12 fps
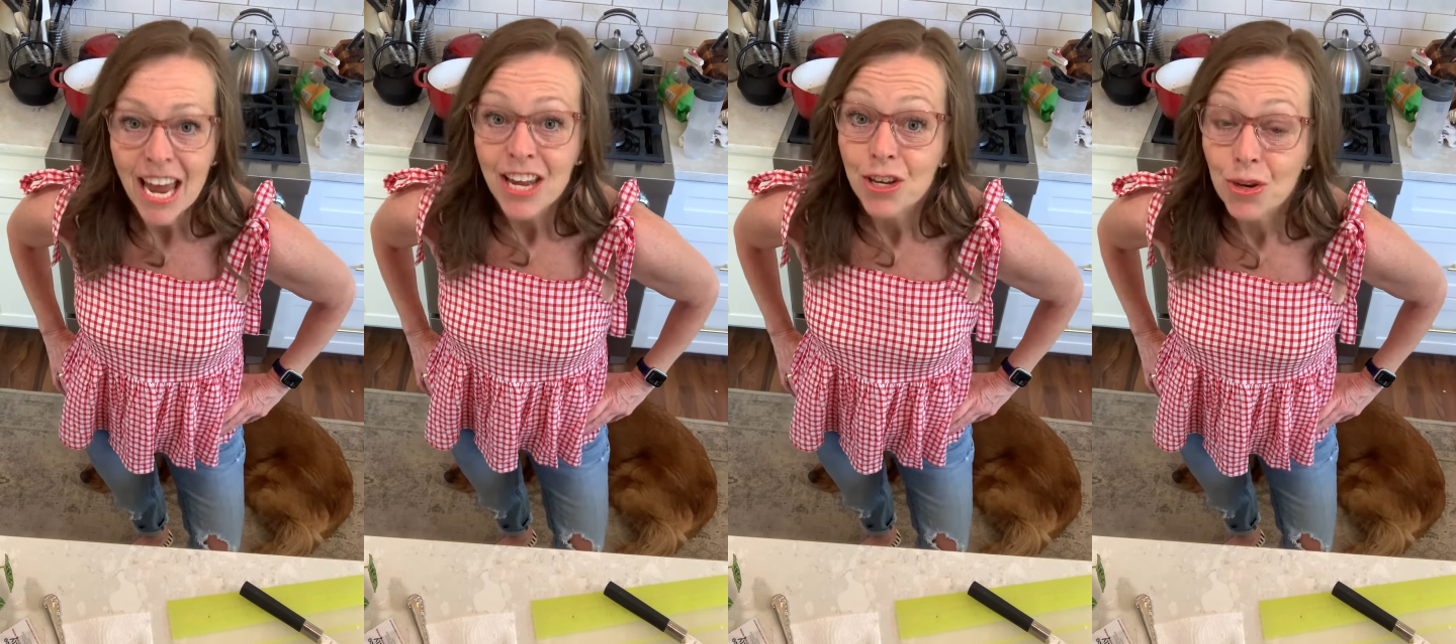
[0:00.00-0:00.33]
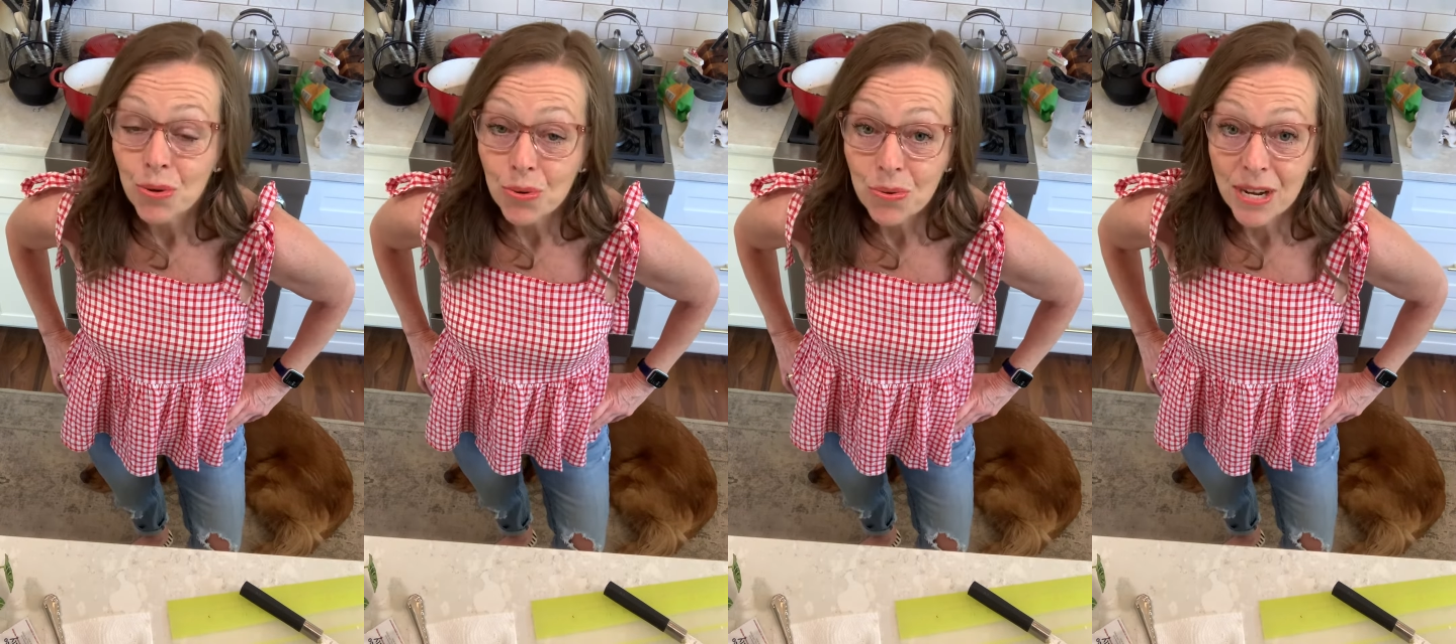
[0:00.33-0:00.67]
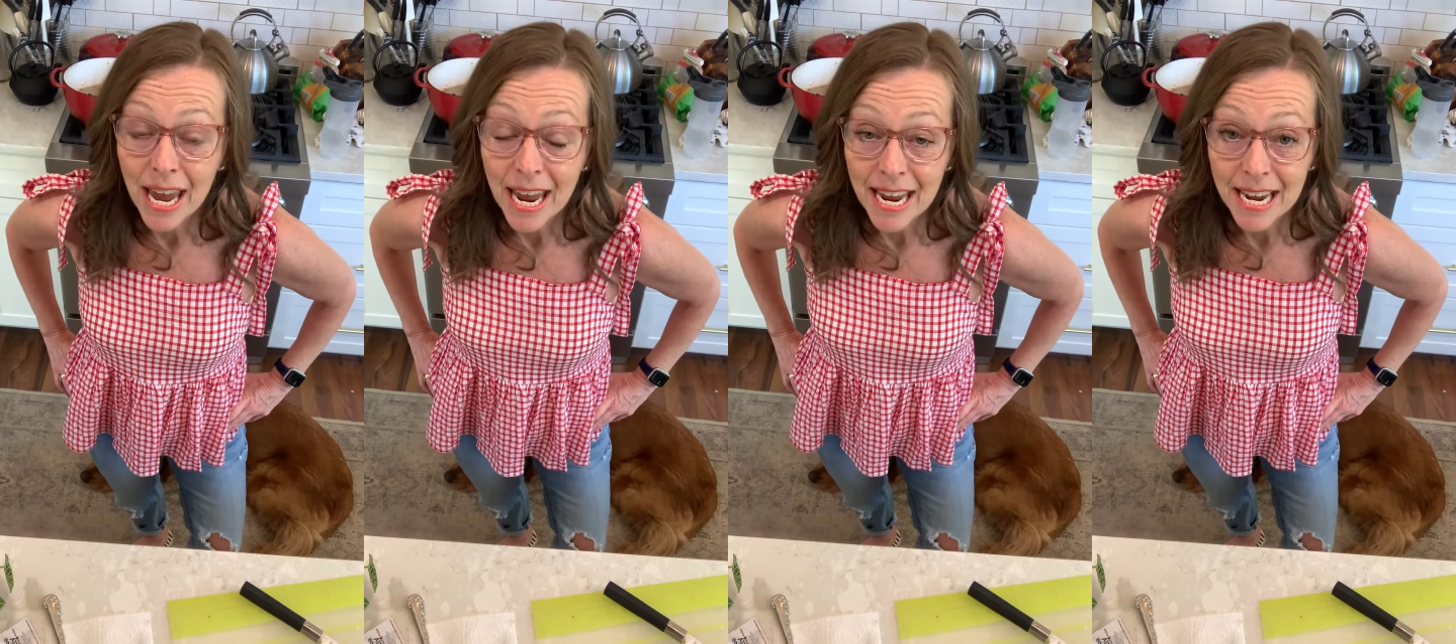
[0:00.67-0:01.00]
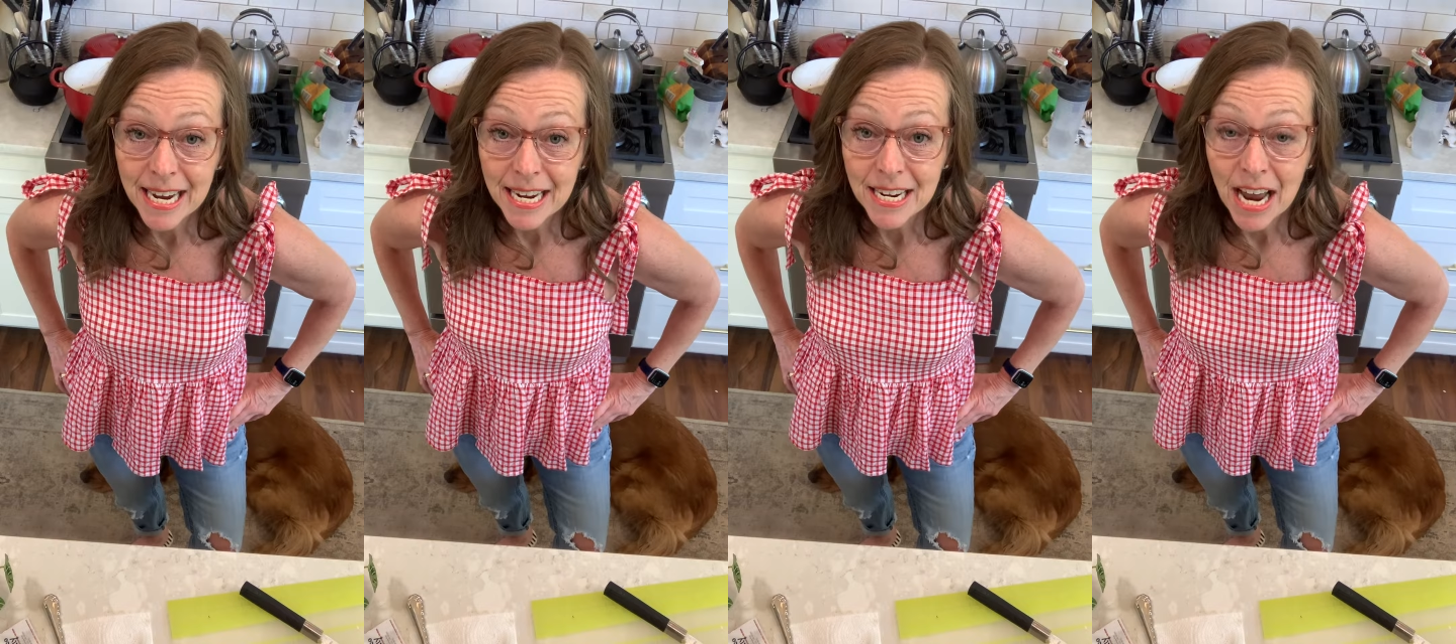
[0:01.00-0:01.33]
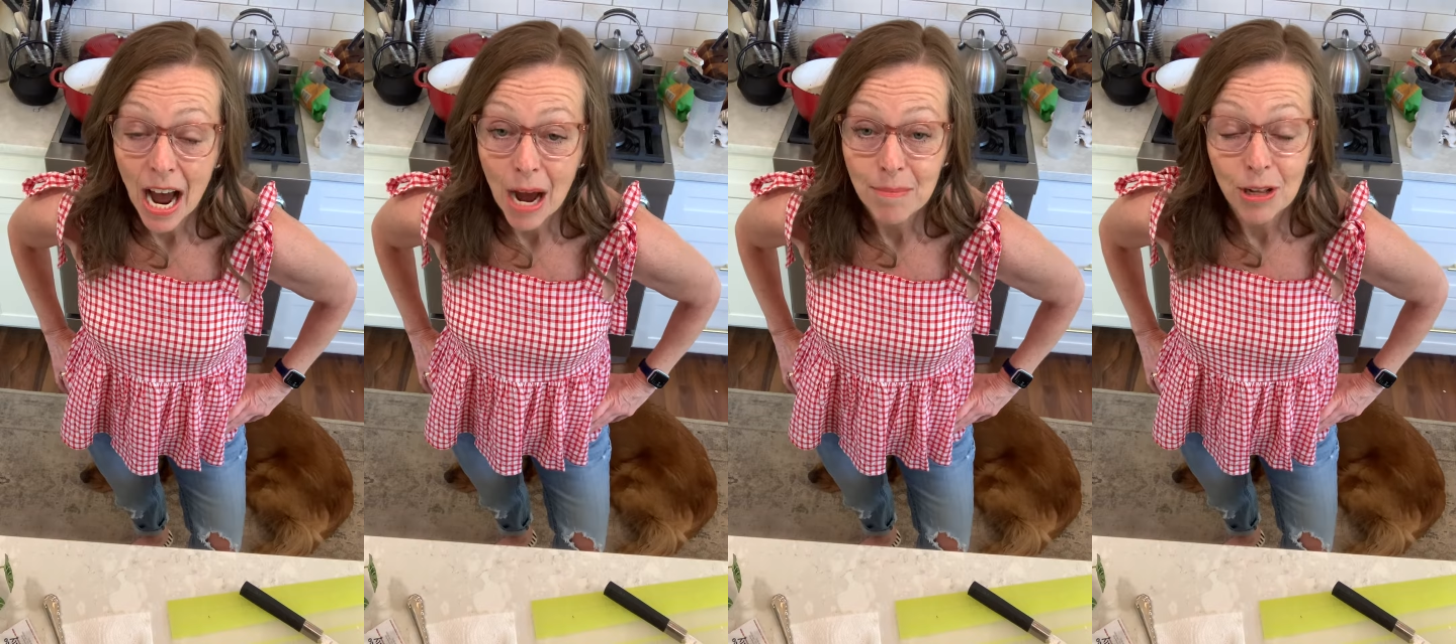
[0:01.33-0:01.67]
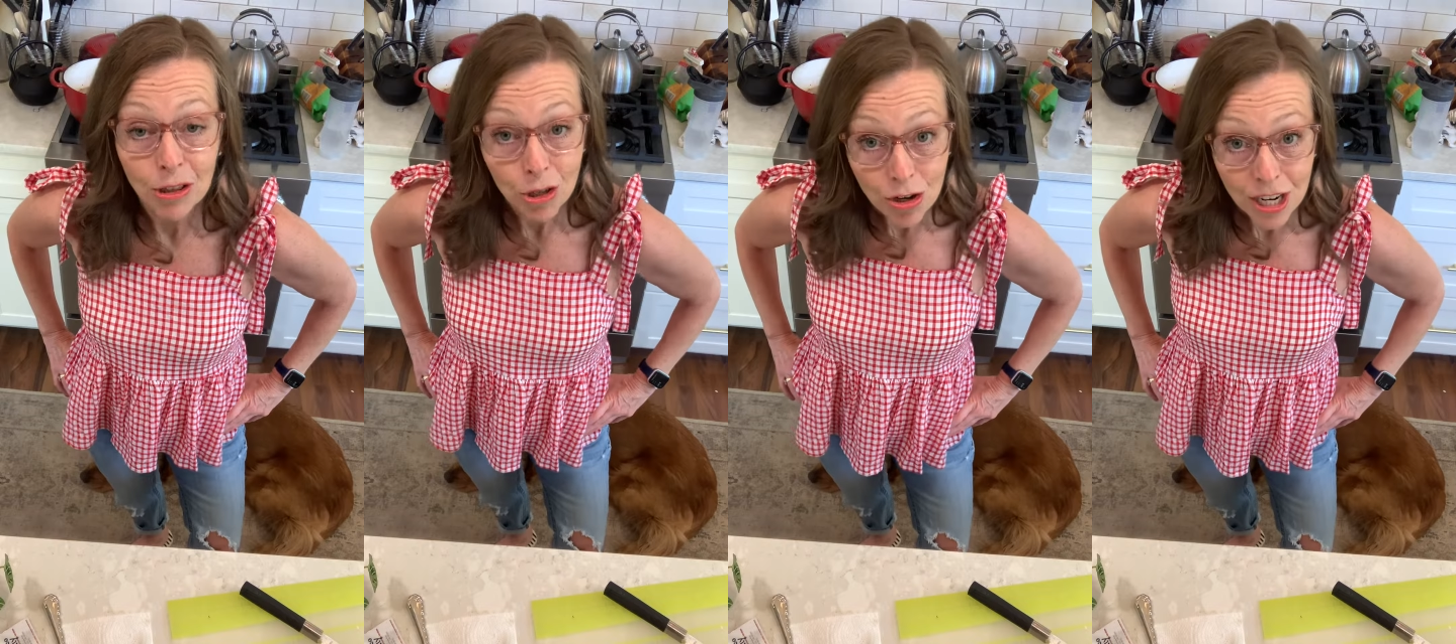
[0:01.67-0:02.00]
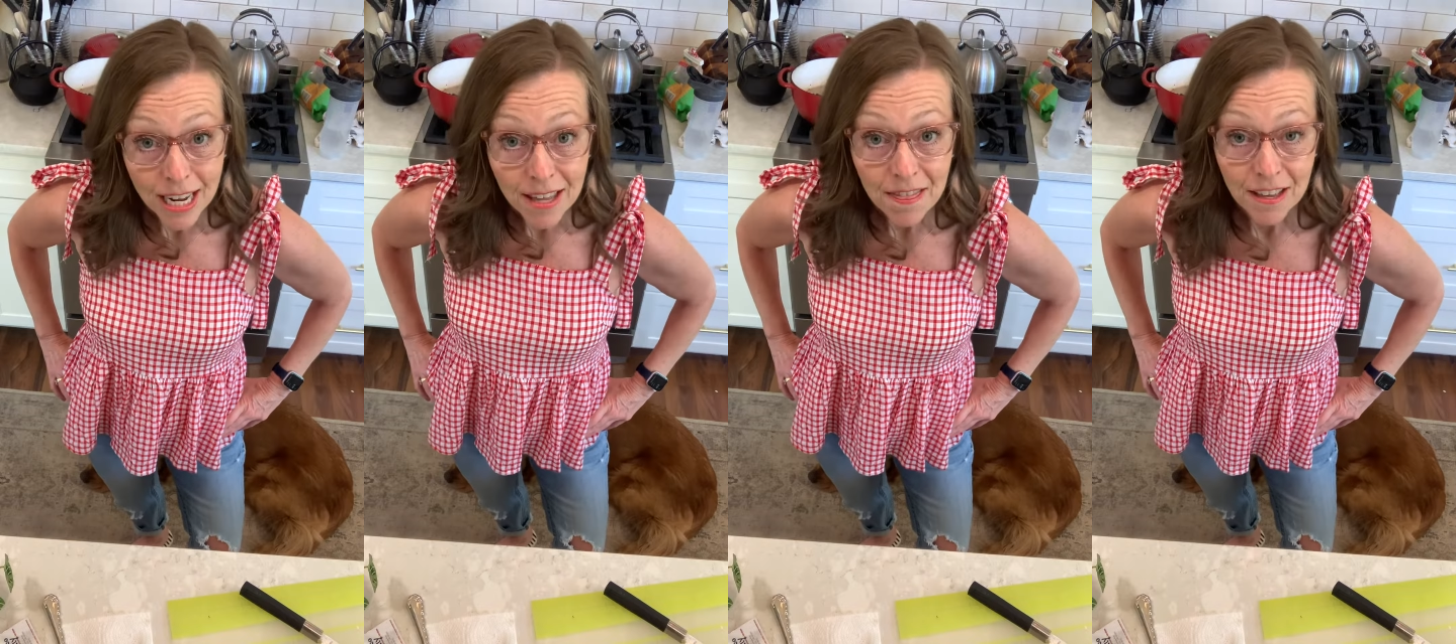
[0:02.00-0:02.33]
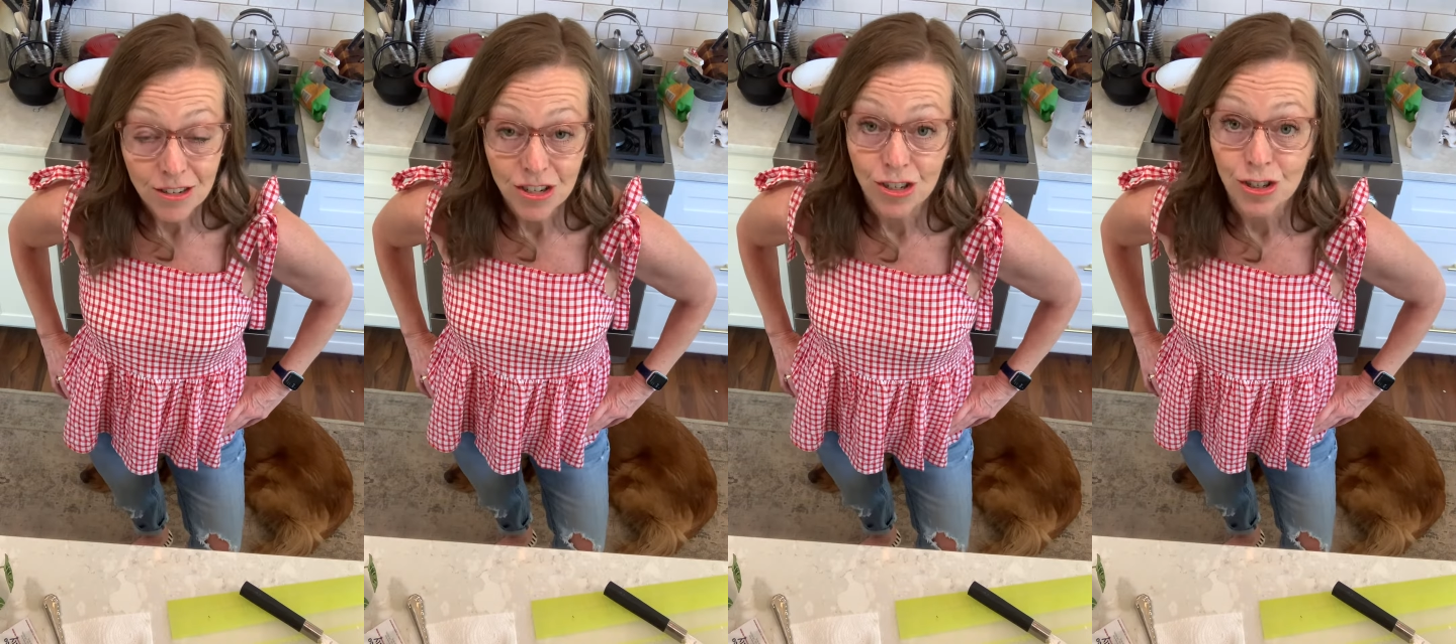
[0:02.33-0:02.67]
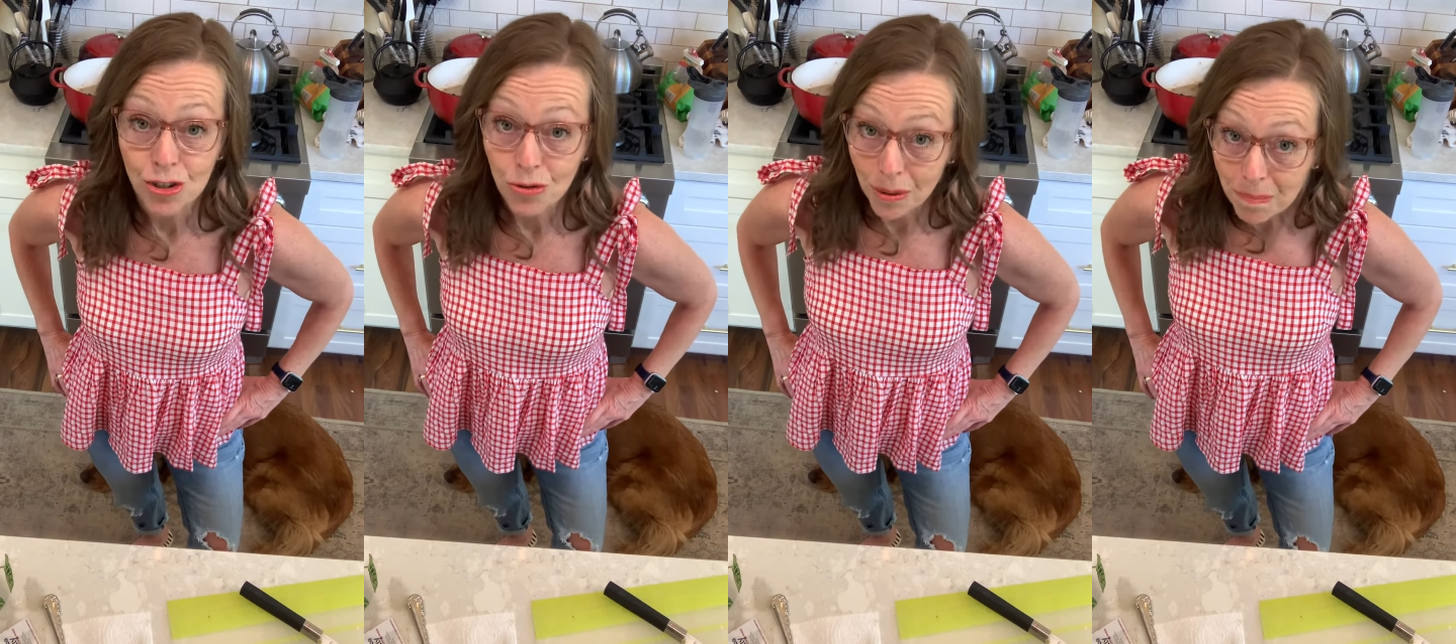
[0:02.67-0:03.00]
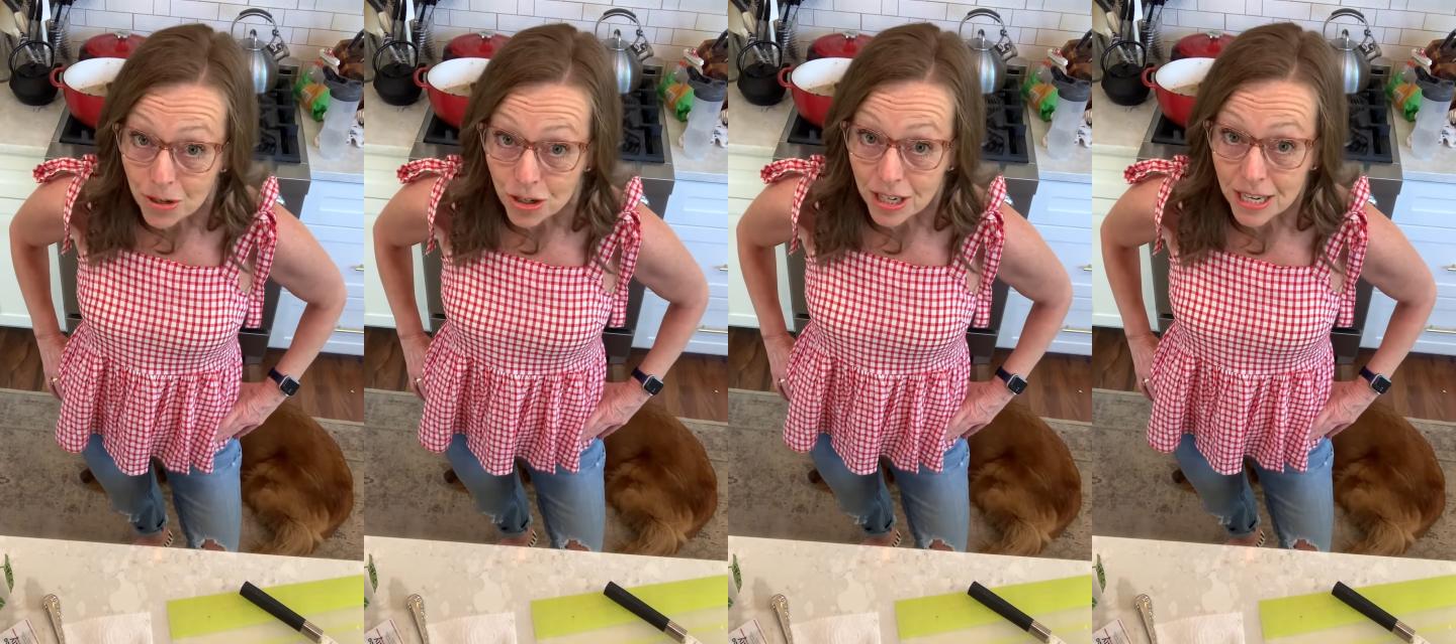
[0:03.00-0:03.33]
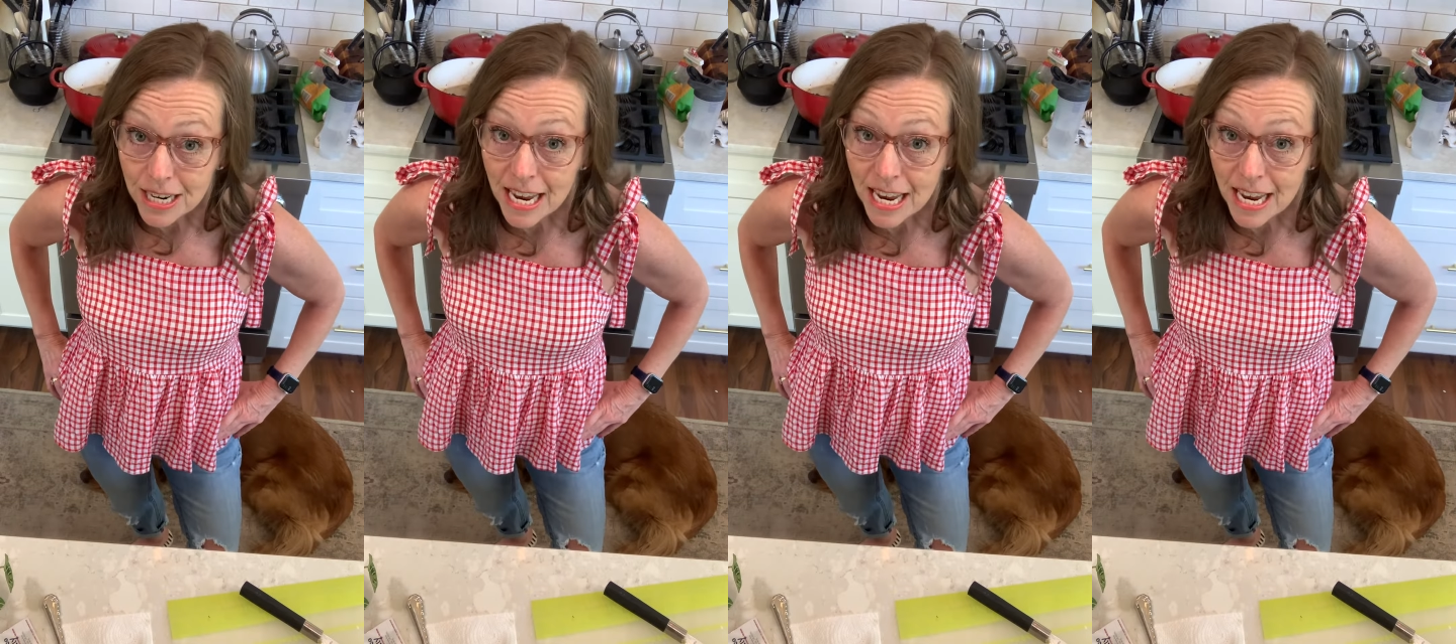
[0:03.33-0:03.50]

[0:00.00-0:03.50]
You can look in the description,